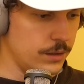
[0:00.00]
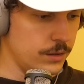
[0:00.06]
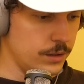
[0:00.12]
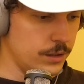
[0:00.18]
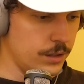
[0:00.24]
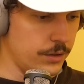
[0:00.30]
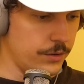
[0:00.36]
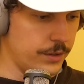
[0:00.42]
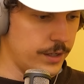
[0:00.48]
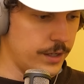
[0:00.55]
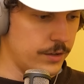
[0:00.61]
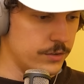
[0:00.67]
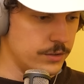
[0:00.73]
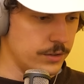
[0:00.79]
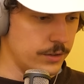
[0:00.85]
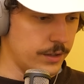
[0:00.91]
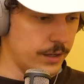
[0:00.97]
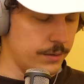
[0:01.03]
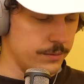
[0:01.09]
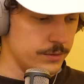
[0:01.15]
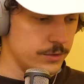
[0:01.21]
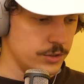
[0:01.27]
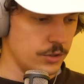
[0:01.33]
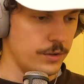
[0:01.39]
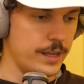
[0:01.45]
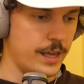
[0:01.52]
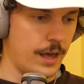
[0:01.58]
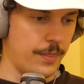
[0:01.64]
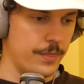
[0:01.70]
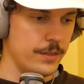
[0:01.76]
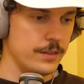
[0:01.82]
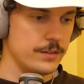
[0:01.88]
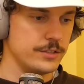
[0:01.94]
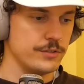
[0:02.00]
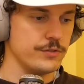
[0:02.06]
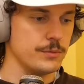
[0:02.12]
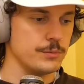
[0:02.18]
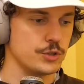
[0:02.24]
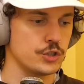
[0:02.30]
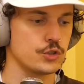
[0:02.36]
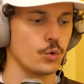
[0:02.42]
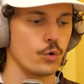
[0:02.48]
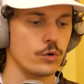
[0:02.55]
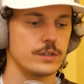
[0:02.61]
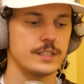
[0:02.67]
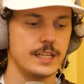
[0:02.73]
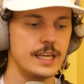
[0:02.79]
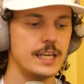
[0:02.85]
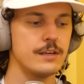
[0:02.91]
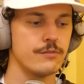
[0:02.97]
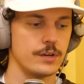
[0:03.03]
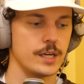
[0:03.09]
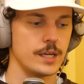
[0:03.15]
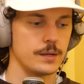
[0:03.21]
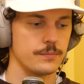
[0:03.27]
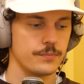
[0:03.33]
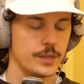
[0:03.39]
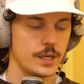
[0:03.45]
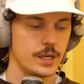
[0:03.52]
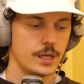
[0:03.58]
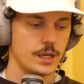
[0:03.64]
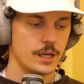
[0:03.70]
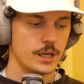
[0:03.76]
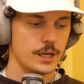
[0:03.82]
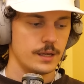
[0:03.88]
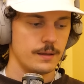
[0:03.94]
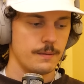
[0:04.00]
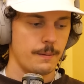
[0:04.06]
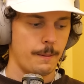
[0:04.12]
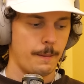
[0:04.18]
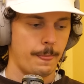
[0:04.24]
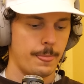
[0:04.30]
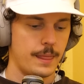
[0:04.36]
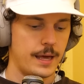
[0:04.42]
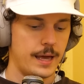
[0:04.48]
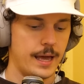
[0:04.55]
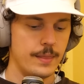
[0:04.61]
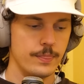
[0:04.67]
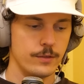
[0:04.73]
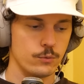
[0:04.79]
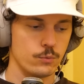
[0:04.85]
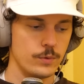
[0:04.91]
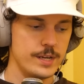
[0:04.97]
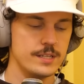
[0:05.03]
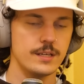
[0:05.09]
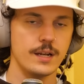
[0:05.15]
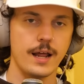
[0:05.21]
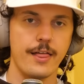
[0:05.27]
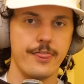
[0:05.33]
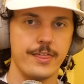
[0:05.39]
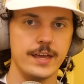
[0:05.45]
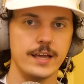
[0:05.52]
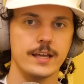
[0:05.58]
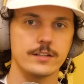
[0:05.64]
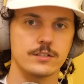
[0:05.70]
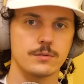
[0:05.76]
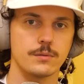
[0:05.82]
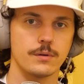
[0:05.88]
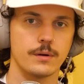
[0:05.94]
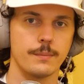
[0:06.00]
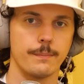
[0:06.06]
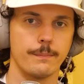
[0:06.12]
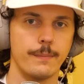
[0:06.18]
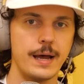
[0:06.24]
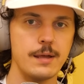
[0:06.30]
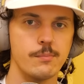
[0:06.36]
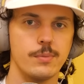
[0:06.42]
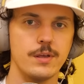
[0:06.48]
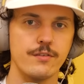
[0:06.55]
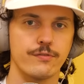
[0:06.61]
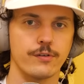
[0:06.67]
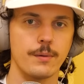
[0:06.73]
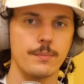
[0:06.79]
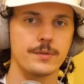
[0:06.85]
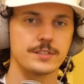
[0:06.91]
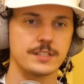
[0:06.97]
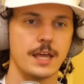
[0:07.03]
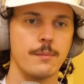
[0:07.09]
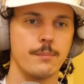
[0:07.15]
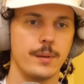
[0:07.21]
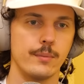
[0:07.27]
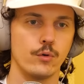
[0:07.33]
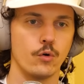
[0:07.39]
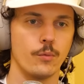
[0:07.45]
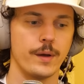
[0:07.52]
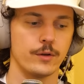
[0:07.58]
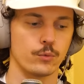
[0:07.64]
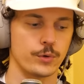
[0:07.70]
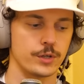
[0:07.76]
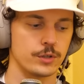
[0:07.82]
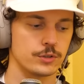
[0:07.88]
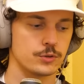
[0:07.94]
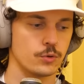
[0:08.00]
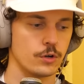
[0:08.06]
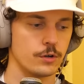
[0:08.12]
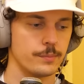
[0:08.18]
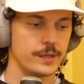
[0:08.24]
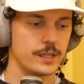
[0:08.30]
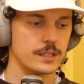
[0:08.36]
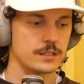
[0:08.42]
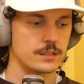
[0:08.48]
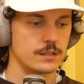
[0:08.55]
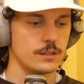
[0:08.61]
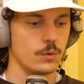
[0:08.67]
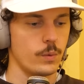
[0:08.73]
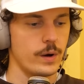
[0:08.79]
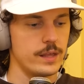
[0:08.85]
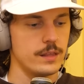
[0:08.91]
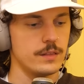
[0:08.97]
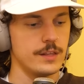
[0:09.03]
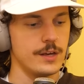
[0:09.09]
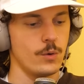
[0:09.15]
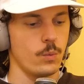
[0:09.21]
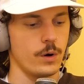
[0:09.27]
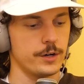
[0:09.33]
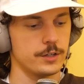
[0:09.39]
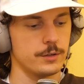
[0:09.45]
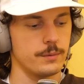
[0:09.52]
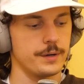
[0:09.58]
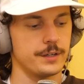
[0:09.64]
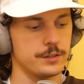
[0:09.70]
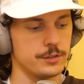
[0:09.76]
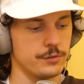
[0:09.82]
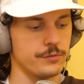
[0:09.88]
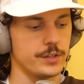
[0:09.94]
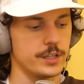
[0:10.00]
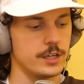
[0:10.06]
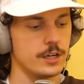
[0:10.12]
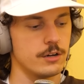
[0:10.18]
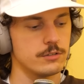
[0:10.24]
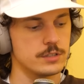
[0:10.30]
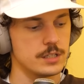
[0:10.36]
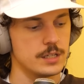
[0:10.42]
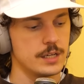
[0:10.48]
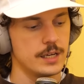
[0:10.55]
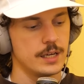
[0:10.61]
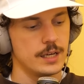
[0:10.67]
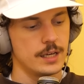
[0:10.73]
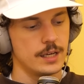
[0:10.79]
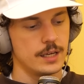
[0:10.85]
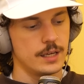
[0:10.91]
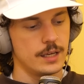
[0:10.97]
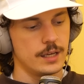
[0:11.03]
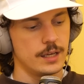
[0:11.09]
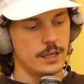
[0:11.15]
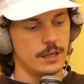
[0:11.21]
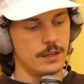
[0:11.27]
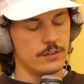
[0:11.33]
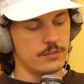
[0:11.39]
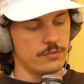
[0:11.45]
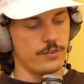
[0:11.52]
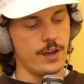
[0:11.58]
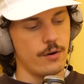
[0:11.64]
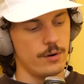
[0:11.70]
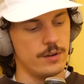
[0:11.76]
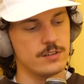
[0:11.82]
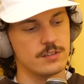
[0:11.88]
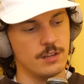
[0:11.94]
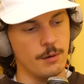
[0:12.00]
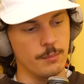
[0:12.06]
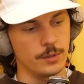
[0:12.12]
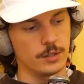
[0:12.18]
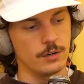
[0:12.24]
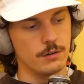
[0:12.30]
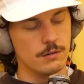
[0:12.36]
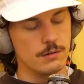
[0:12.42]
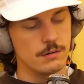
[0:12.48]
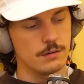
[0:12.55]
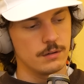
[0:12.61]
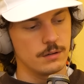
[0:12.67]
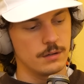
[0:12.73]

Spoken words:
it look all nice. Okay. So, yeah, this is from shorttv. And the reason I think it's might be from the same people who made Real Short, because the way that they watermark their videos is very similar